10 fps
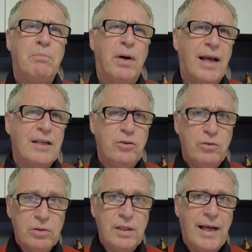But as
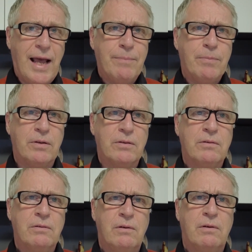usually
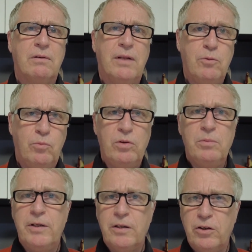happens, they will
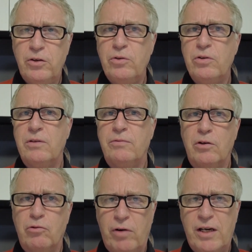be accused of
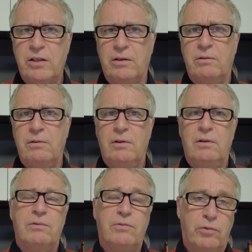aggression
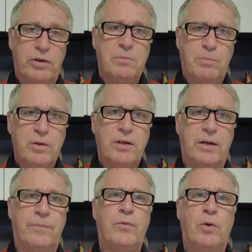for
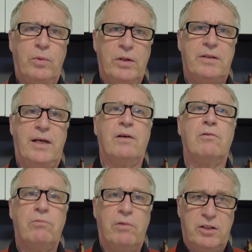responding with that
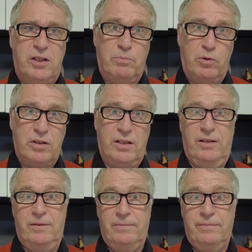
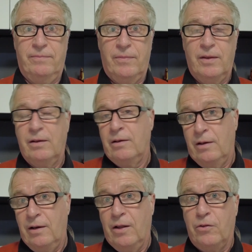reciprocity.
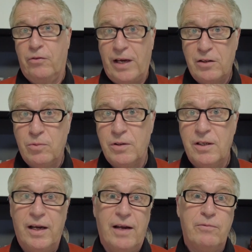Thanks once
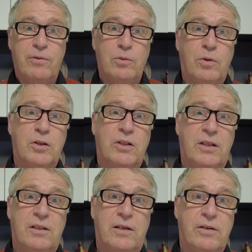again for
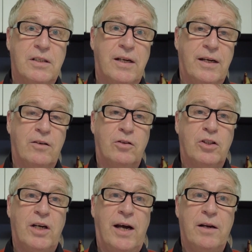watching Jerry's Take on
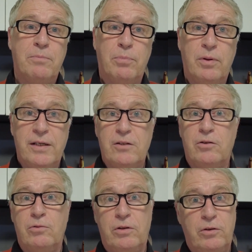China. Please
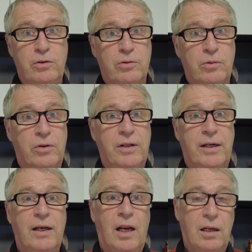do the usual
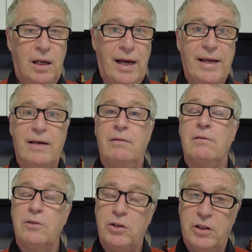thing, like,
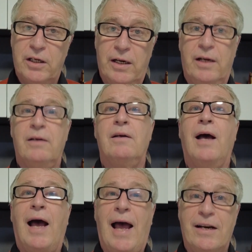share,
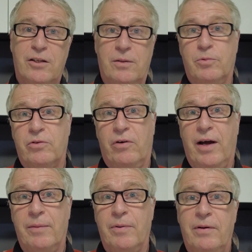and
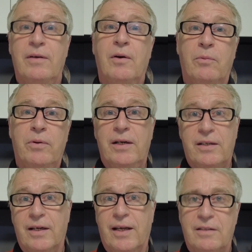subscribe. We
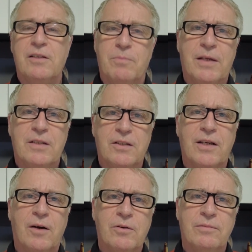need to get this message
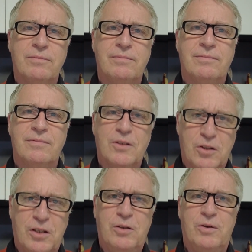out.
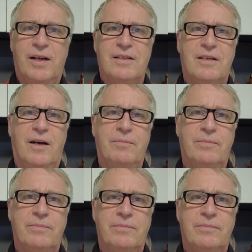See you next time.